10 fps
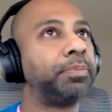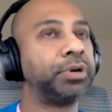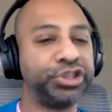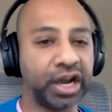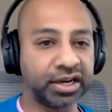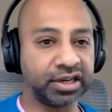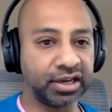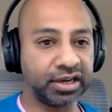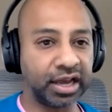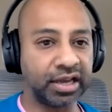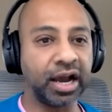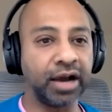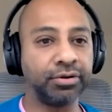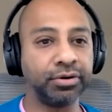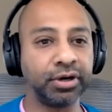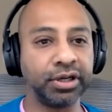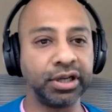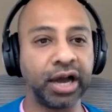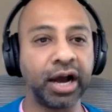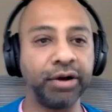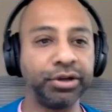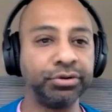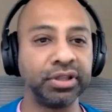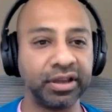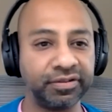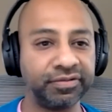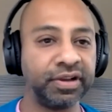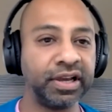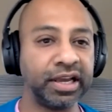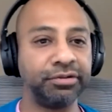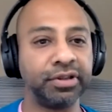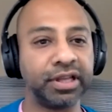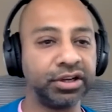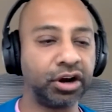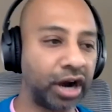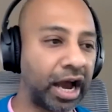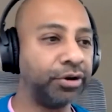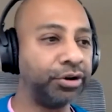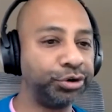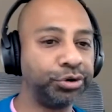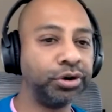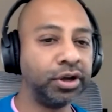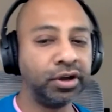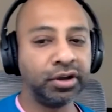projected, and how you live in relation, or how you